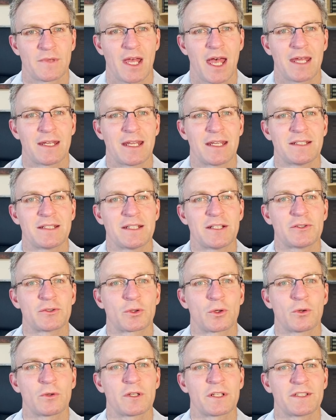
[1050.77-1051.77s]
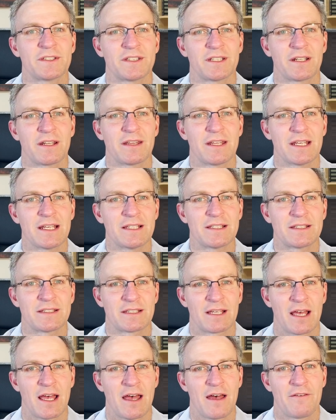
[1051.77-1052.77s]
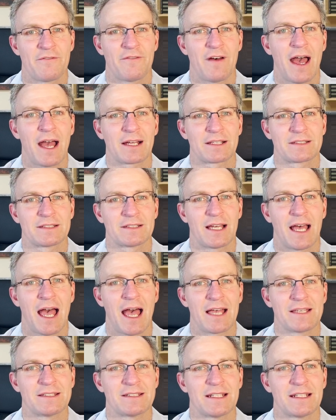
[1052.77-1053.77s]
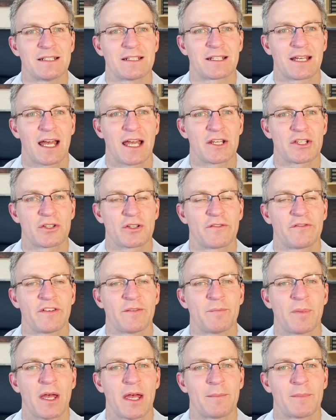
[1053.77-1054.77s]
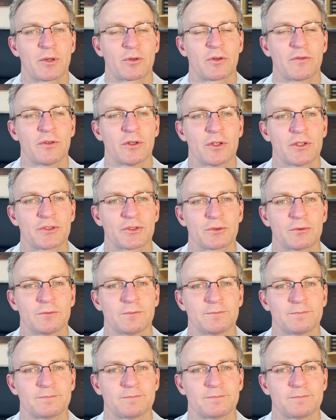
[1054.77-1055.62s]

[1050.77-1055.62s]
and entities could consider this fact as an indication of impairment reversal.